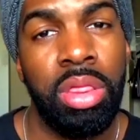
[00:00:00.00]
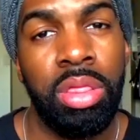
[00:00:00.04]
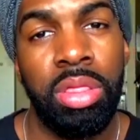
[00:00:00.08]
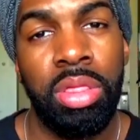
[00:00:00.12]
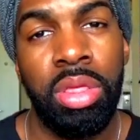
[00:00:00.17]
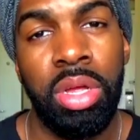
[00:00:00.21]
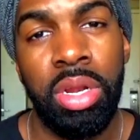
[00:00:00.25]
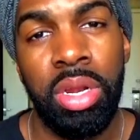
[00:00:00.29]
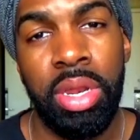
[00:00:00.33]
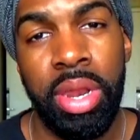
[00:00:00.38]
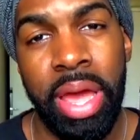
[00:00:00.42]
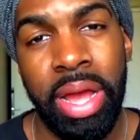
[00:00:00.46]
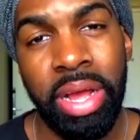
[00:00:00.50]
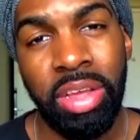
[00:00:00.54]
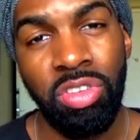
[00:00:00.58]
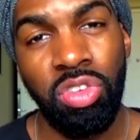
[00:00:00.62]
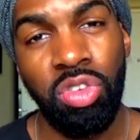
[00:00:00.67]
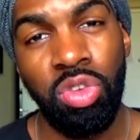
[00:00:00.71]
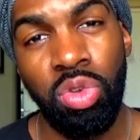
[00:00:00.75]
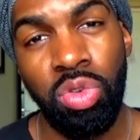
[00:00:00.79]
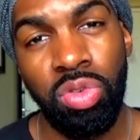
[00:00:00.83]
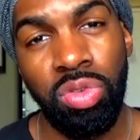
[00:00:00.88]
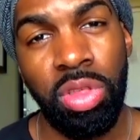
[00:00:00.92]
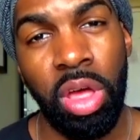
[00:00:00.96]
The next
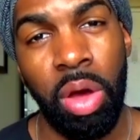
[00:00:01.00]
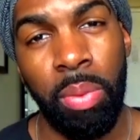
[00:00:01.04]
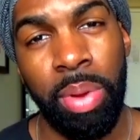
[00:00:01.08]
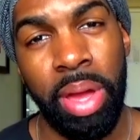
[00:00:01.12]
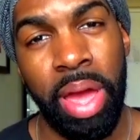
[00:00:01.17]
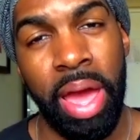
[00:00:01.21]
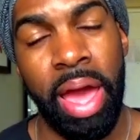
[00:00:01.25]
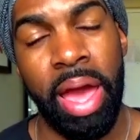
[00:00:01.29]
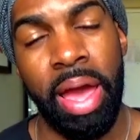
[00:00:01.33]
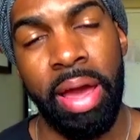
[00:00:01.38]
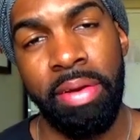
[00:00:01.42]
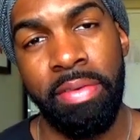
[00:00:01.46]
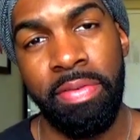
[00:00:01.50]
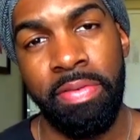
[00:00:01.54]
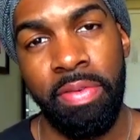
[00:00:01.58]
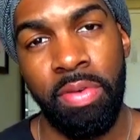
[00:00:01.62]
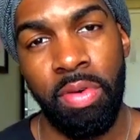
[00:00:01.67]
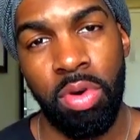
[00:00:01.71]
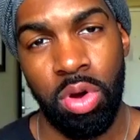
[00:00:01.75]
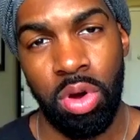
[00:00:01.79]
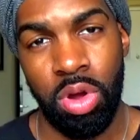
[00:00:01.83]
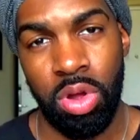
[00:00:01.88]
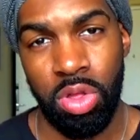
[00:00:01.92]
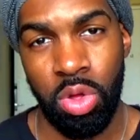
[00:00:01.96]
use that we have
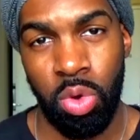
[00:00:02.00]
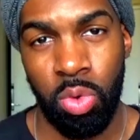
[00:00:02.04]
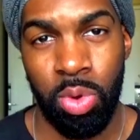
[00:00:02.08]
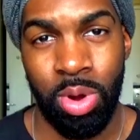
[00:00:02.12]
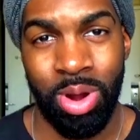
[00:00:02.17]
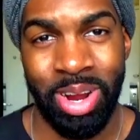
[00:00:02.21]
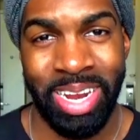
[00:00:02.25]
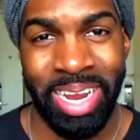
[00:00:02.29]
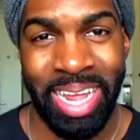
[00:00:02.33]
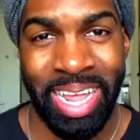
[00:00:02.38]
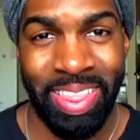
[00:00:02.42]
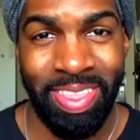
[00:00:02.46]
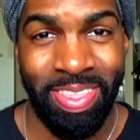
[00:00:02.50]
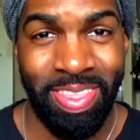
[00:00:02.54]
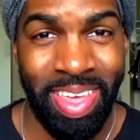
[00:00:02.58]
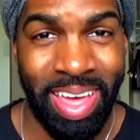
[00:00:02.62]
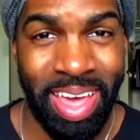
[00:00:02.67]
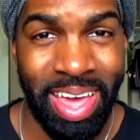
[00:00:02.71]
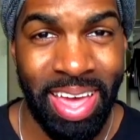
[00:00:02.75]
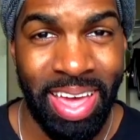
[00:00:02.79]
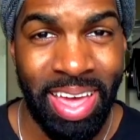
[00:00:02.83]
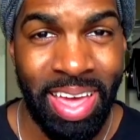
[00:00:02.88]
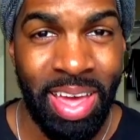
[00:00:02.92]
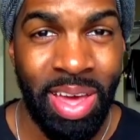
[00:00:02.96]
for the word
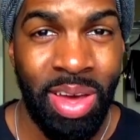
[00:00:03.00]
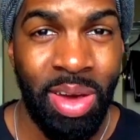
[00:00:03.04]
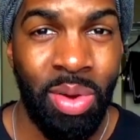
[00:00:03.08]
de